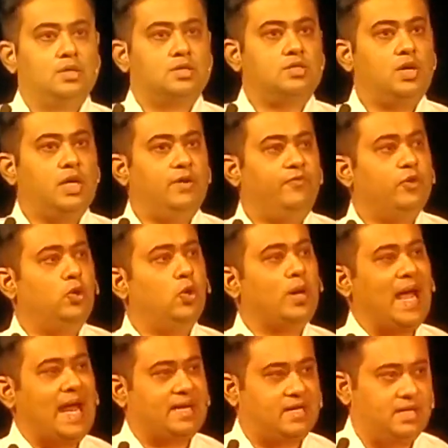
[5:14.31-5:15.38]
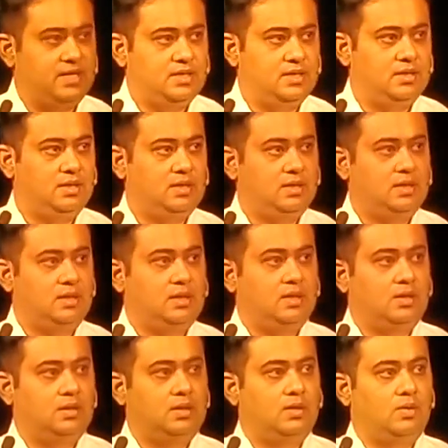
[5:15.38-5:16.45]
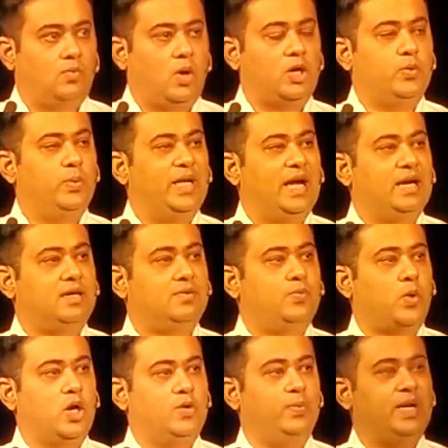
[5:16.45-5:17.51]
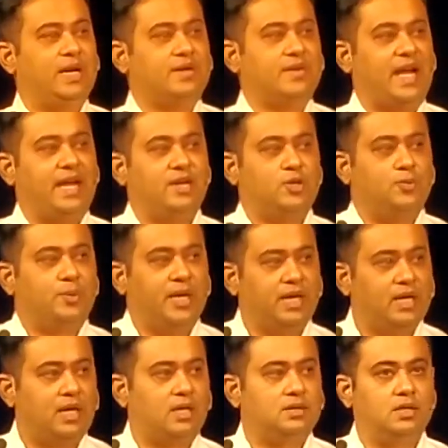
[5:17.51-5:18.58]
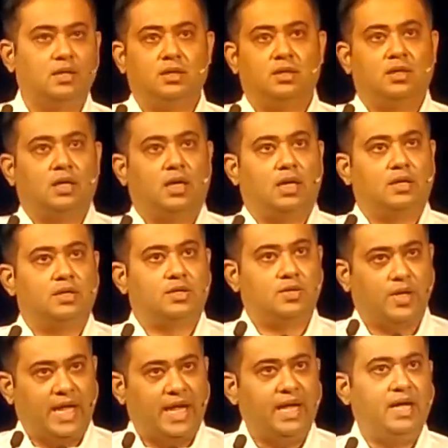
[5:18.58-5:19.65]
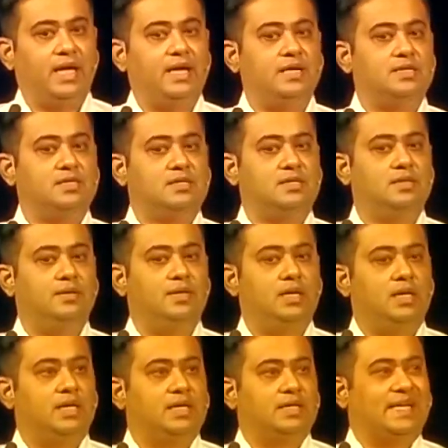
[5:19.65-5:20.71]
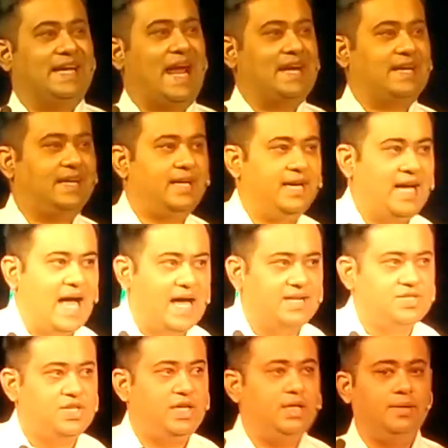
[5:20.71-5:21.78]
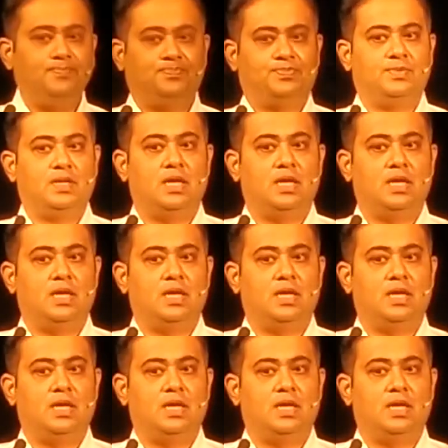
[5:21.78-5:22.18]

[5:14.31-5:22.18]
So if you look at what we are trying to bring today is the category hygiene